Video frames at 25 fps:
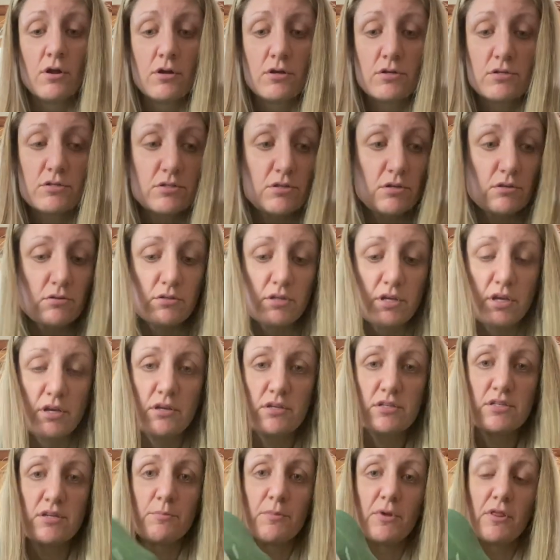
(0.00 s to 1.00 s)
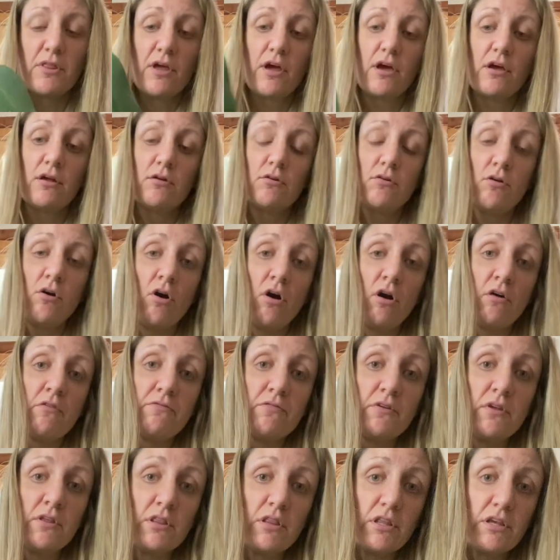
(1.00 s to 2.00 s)
So I'll take some of that off
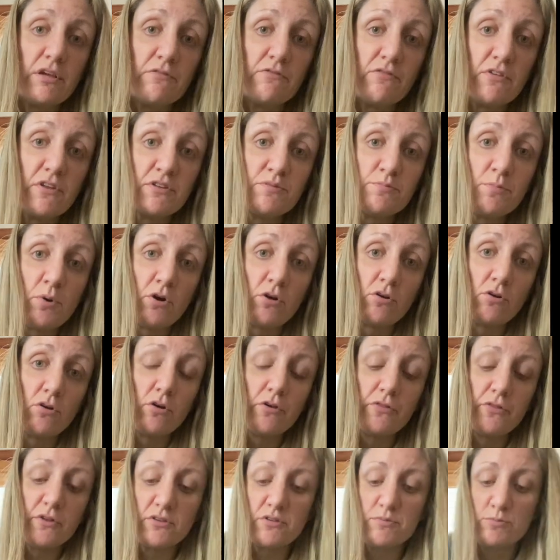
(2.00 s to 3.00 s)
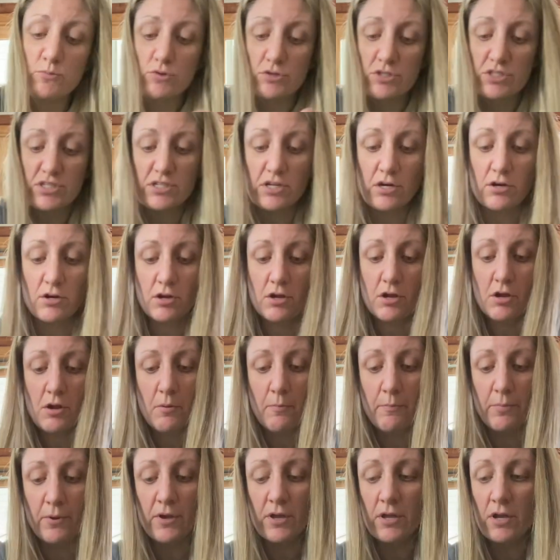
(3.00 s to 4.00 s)
and leave this part on that's more stuck.
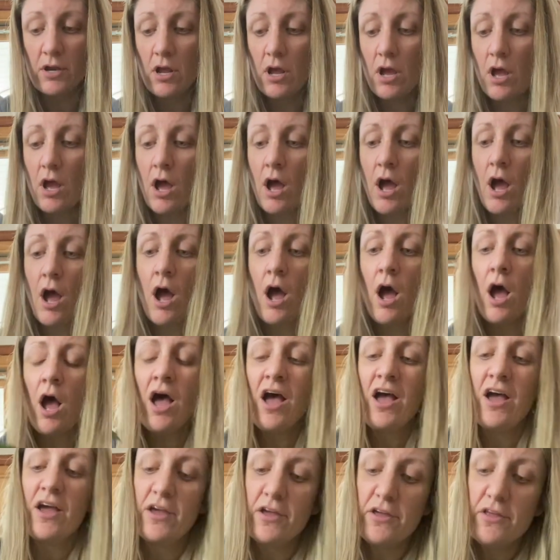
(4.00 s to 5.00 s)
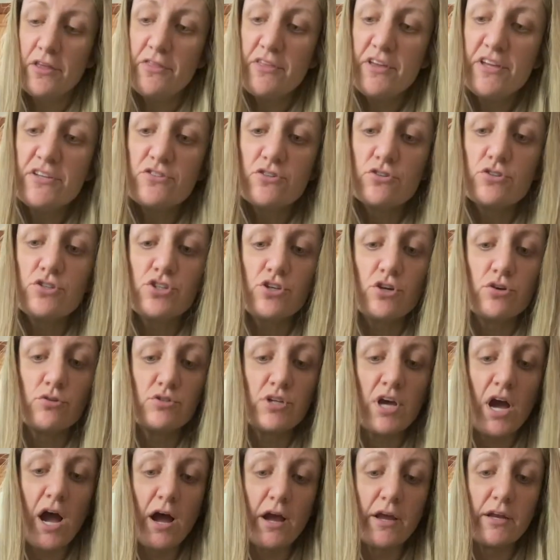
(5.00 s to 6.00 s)
But these are so
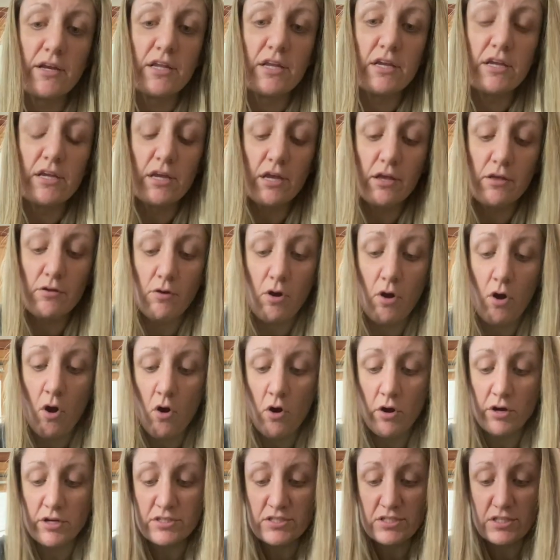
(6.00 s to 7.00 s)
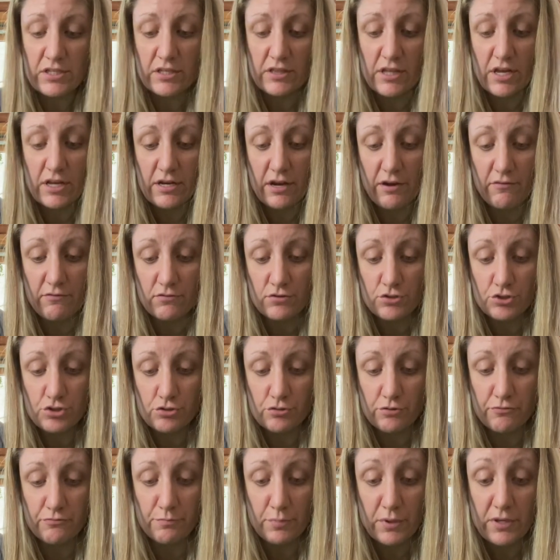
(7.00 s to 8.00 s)
tiny. Honestly, they never
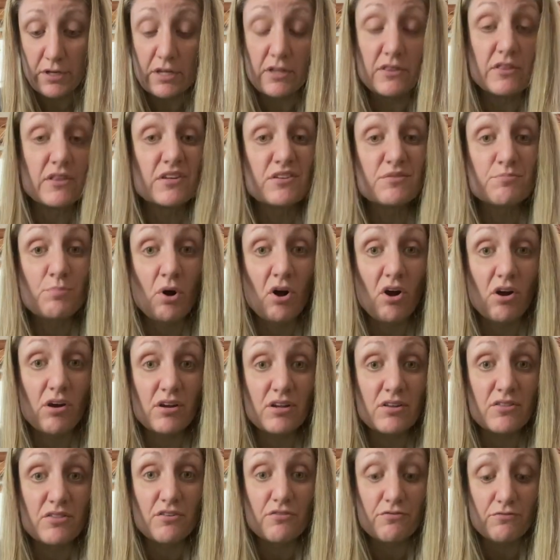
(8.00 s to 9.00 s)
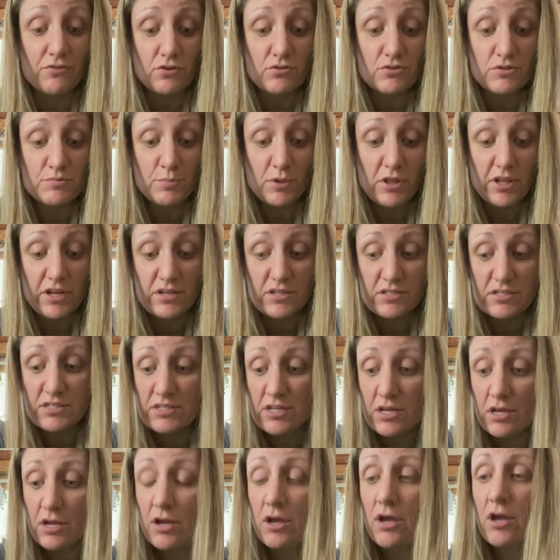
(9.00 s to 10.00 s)
should have been in this pot in the first place.
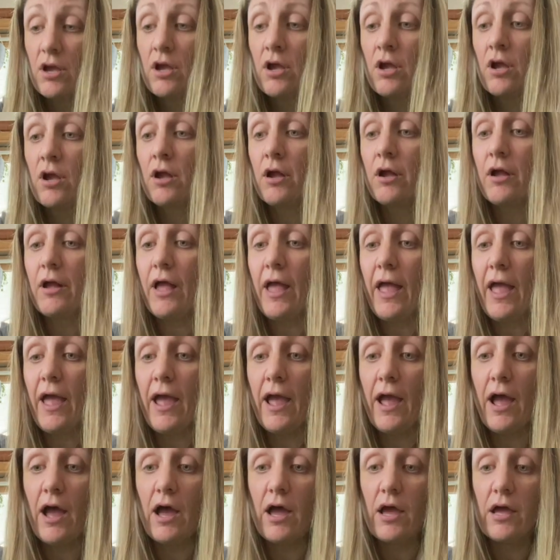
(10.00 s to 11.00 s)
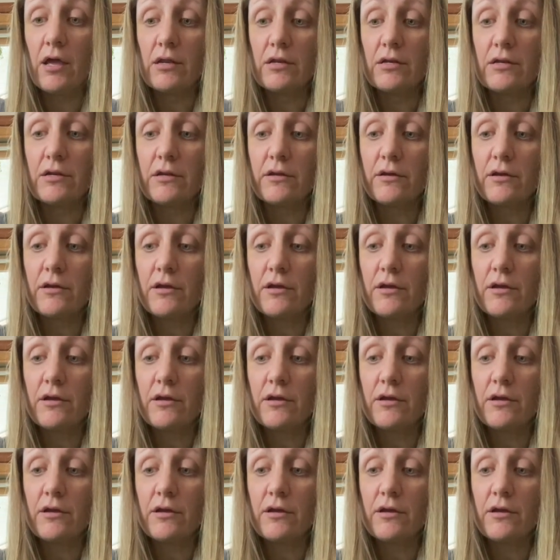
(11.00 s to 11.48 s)
And